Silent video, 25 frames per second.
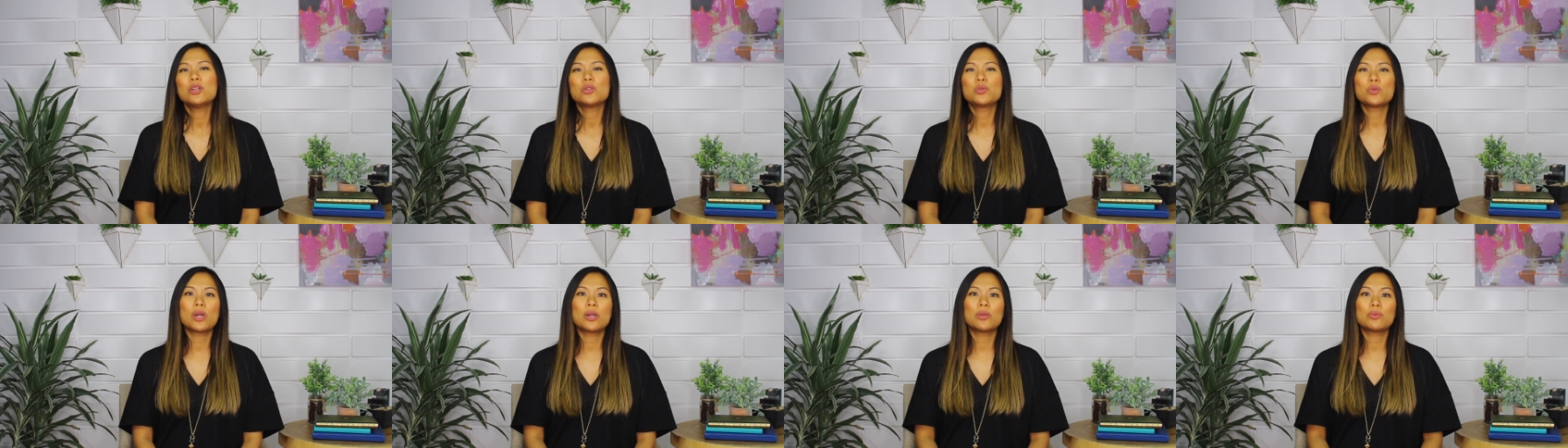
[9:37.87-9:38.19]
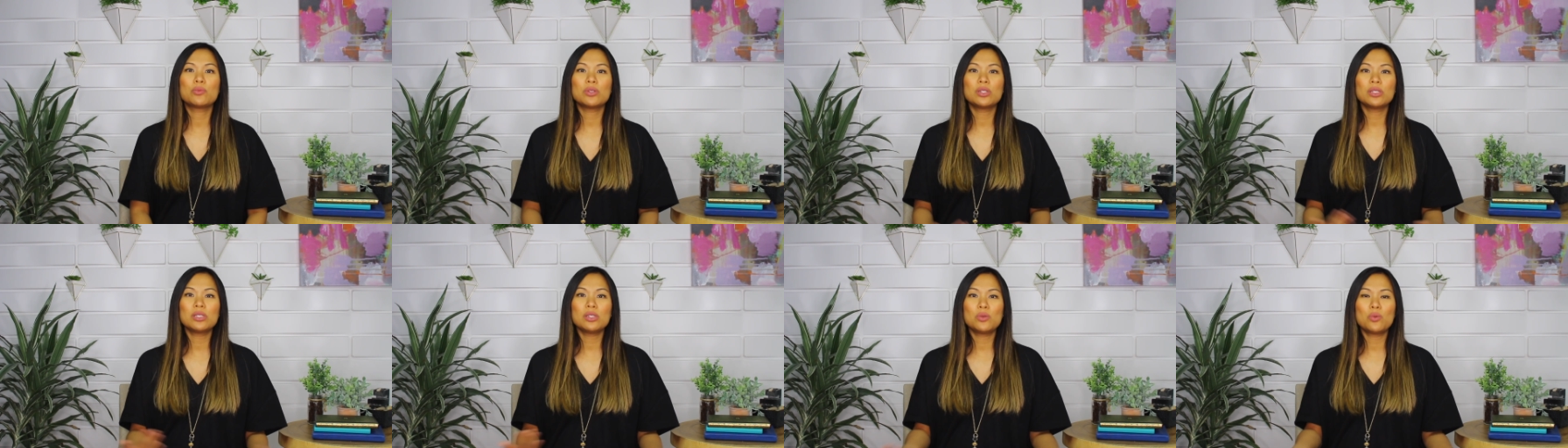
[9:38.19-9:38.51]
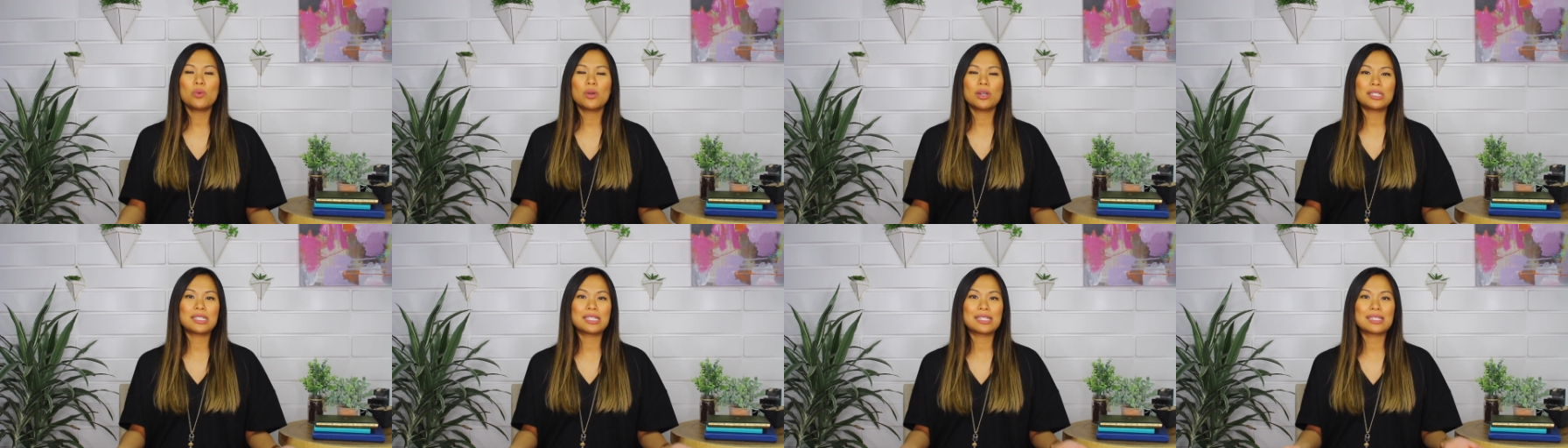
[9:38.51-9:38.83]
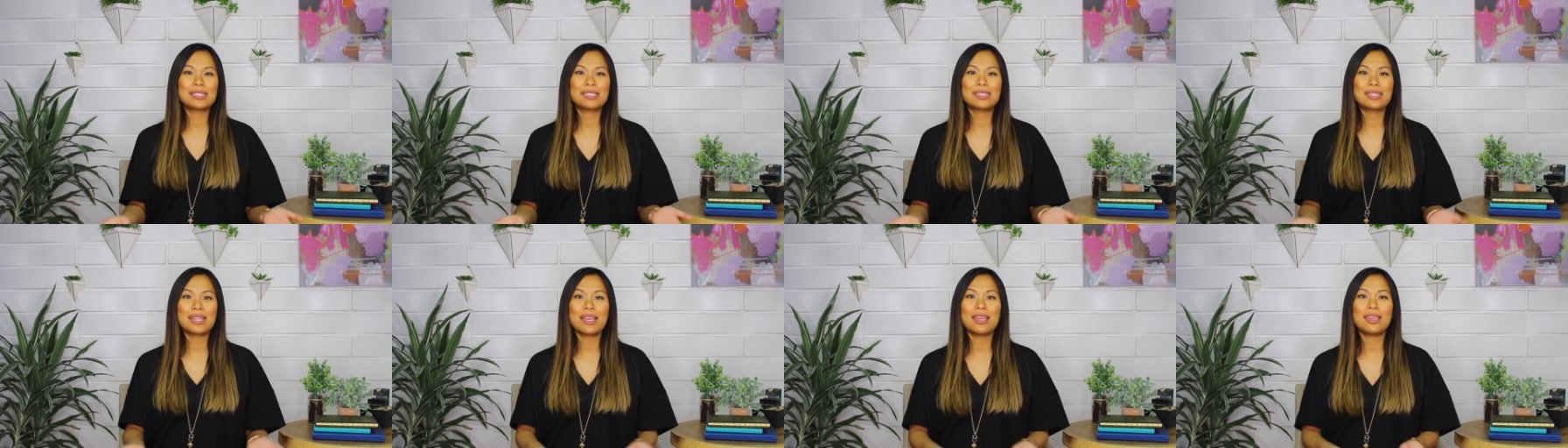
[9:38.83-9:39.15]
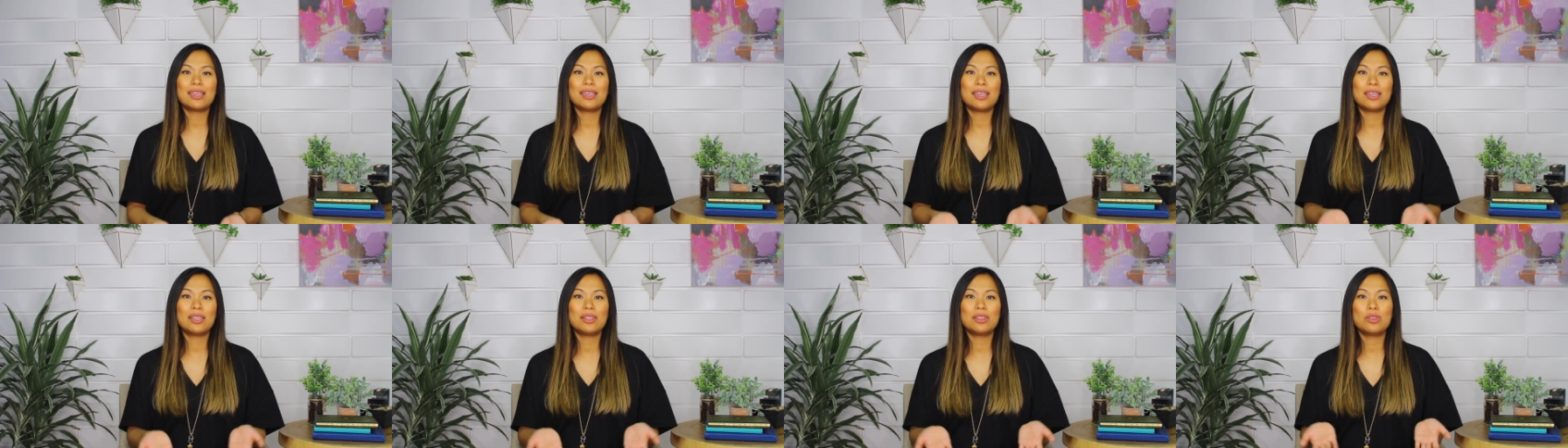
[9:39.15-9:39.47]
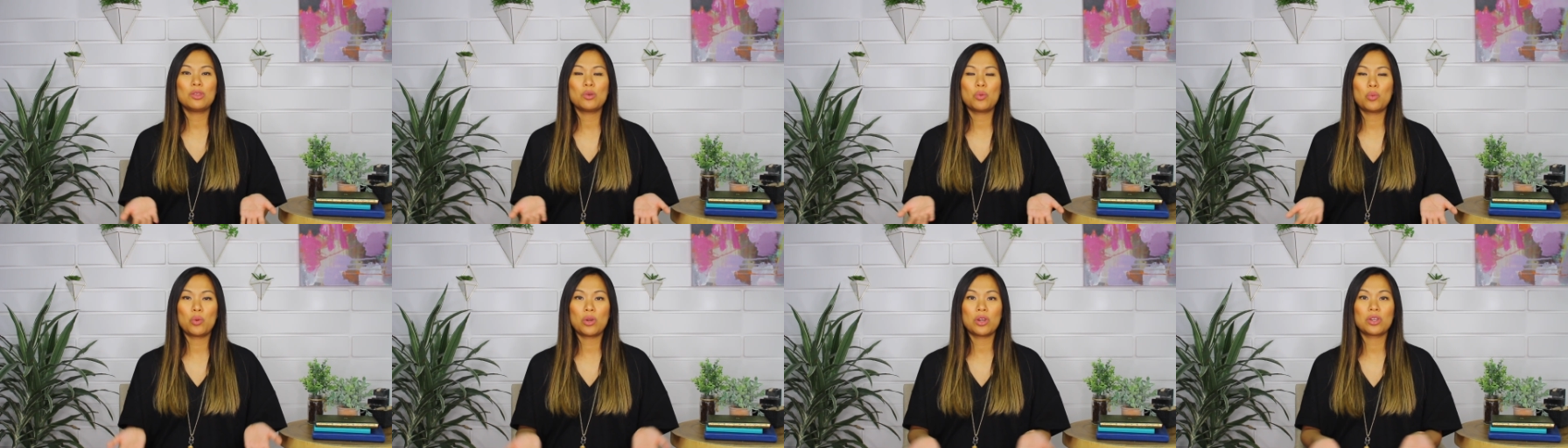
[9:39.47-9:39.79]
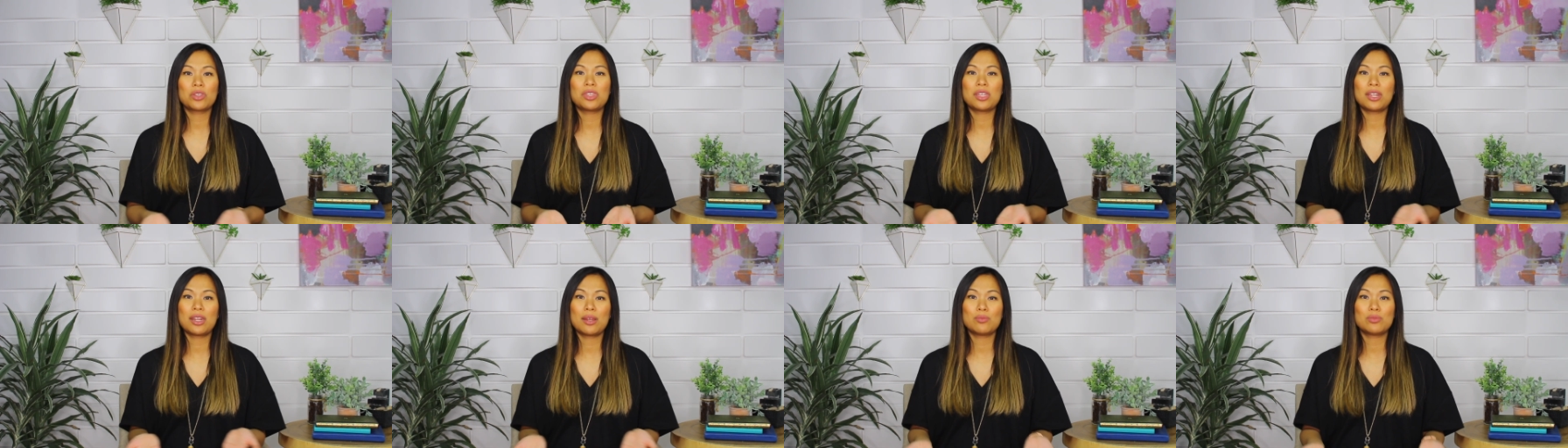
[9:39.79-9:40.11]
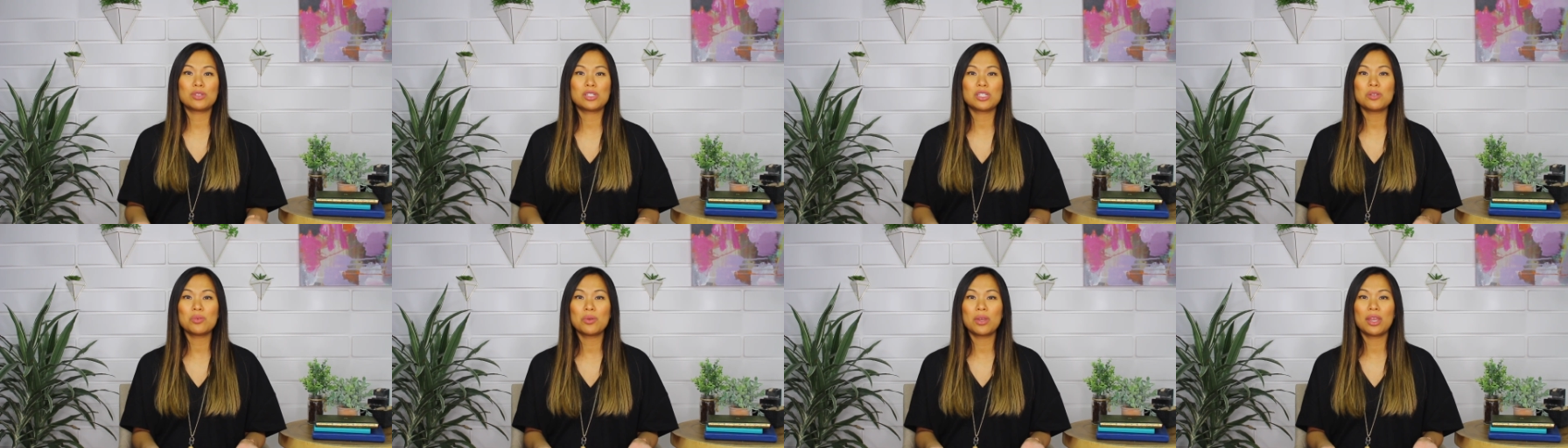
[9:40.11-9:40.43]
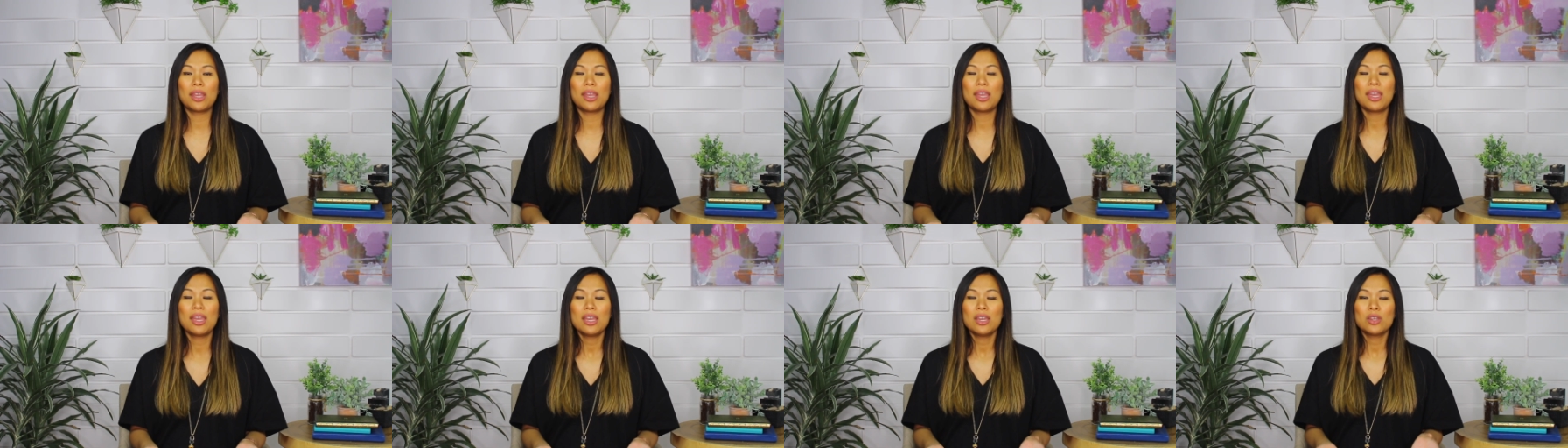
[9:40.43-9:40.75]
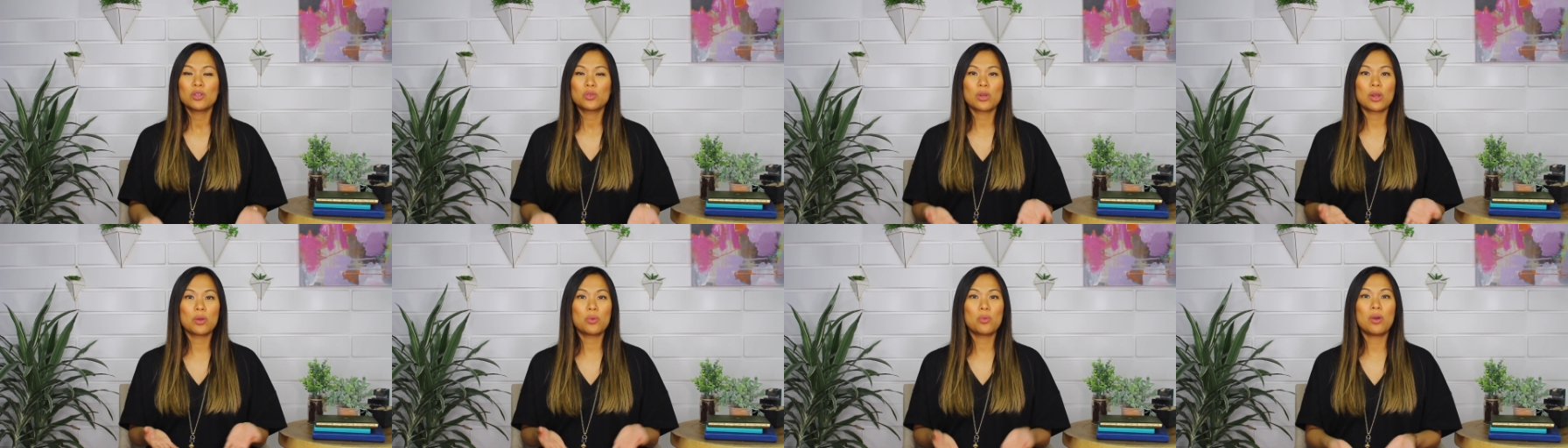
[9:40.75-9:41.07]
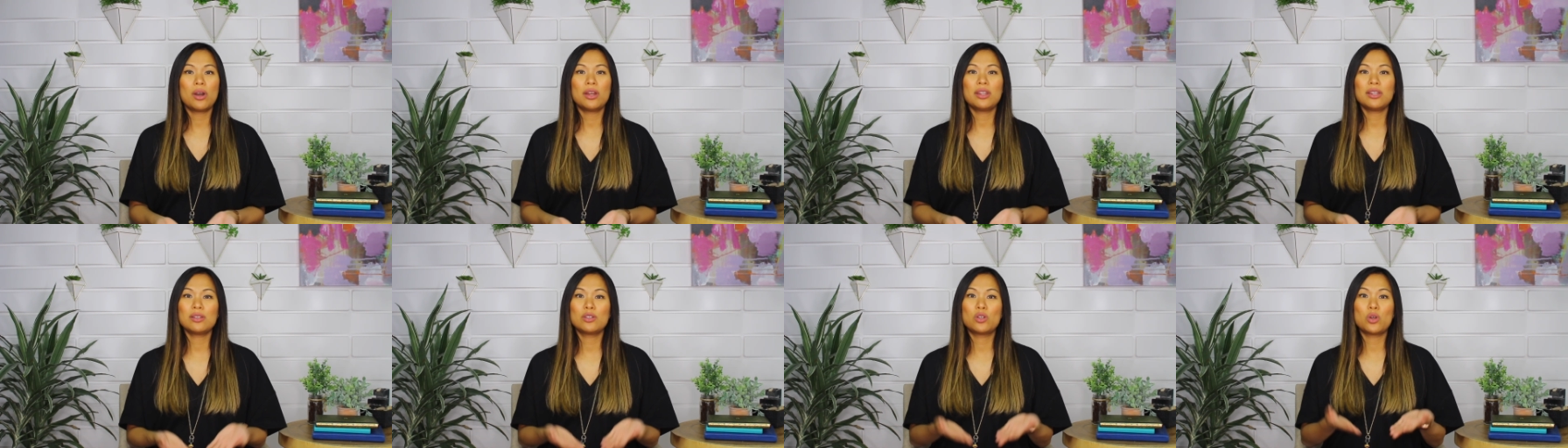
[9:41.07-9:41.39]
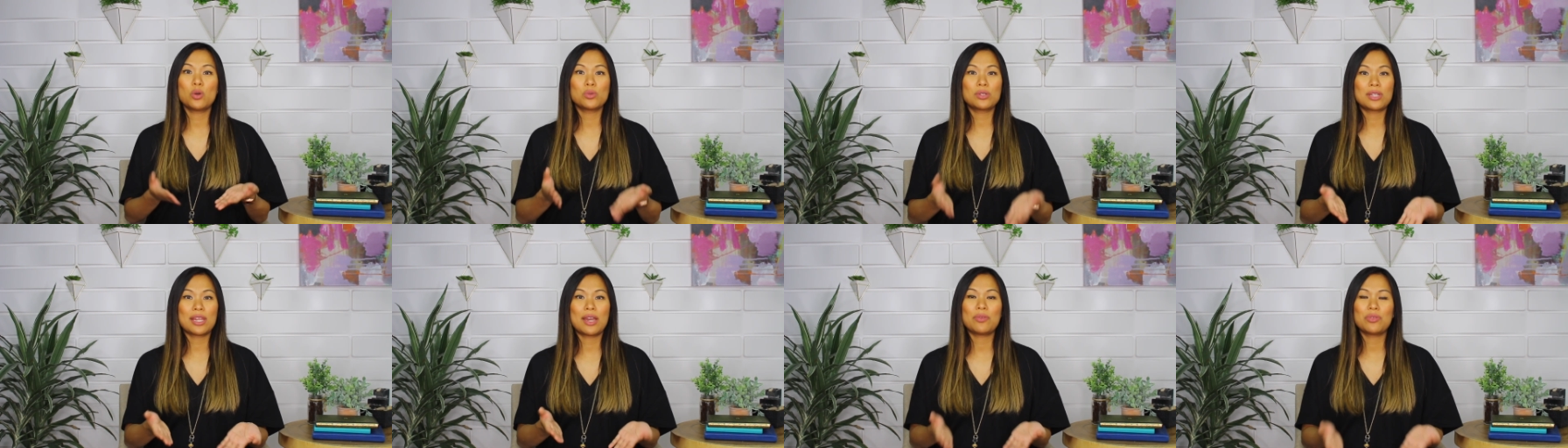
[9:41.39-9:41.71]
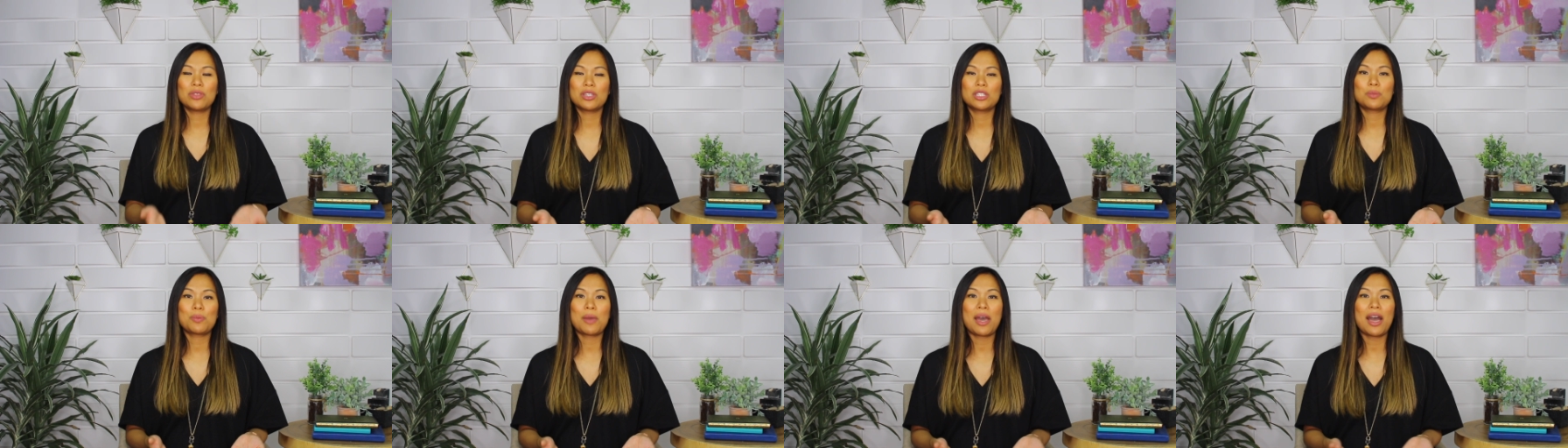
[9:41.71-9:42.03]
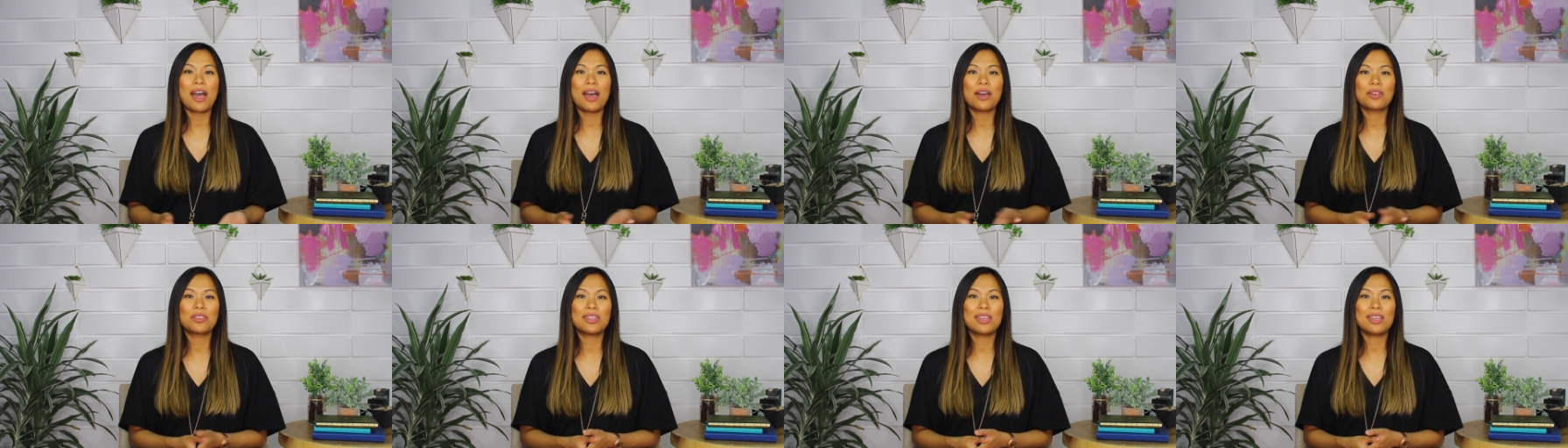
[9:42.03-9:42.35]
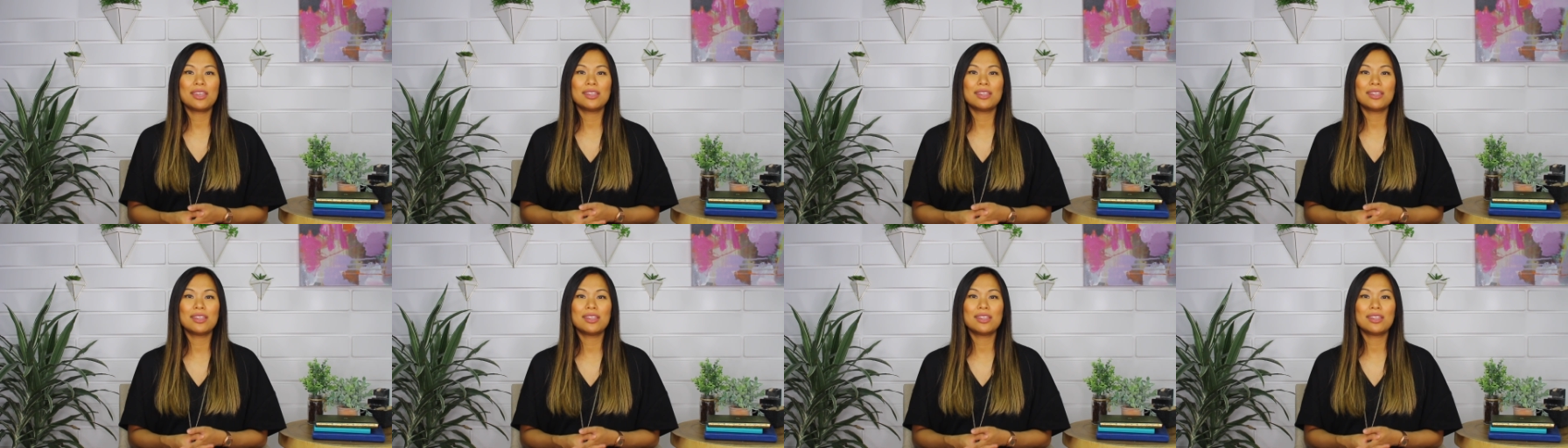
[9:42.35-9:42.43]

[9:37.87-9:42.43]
Do I really want to stay in the work that I'm doing? Do I wanna go down this path?